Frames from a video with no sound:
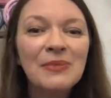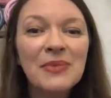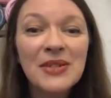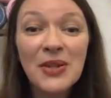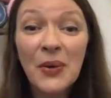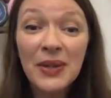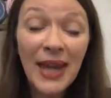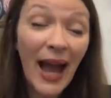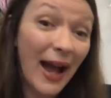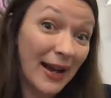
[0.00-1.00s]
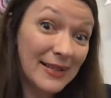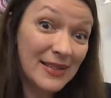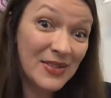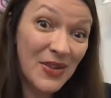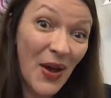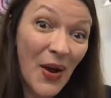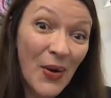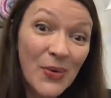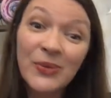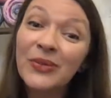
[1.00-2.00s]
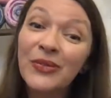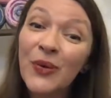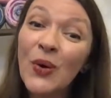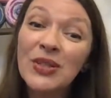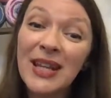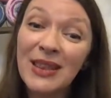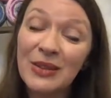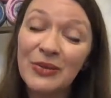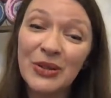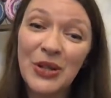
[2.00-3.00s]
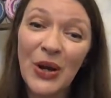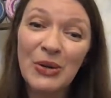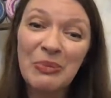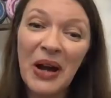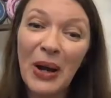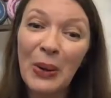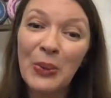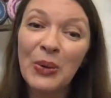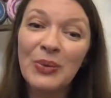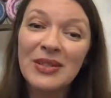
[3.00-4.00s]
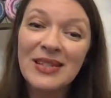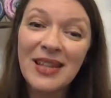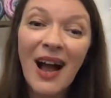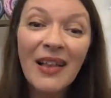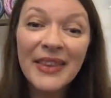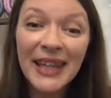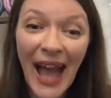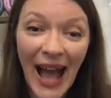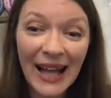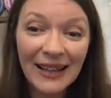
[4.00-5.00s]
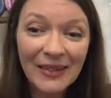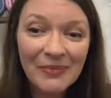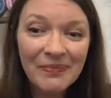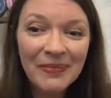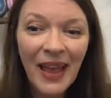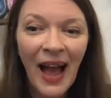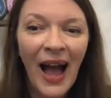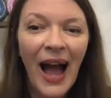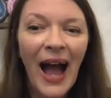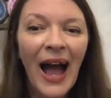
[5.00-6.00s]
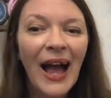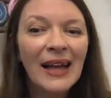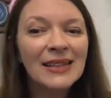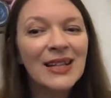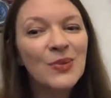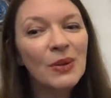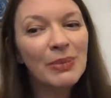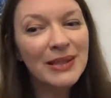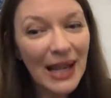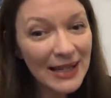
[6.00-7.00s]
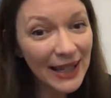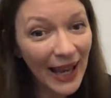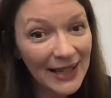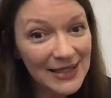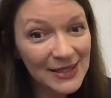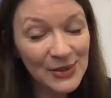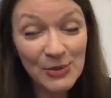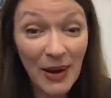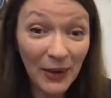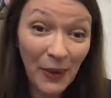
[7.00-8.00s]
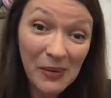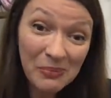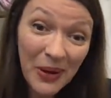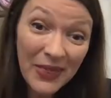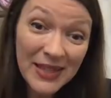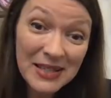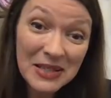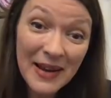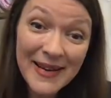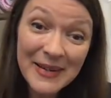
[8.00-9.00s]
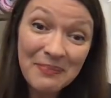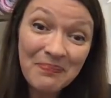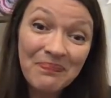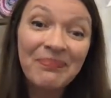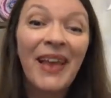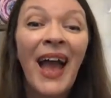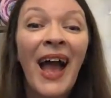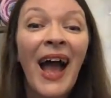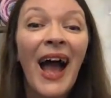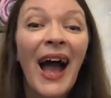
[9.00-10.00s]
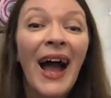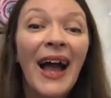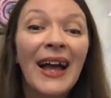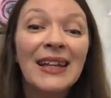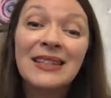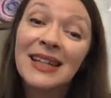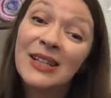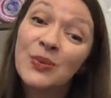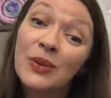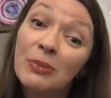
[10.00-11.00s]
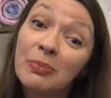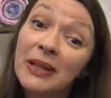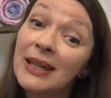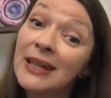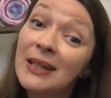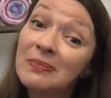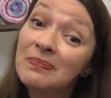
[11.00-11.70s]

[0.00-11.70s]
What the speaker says: So 14th of October we will start the cowl, and it will be dedicated to my grandpa this time, and it will be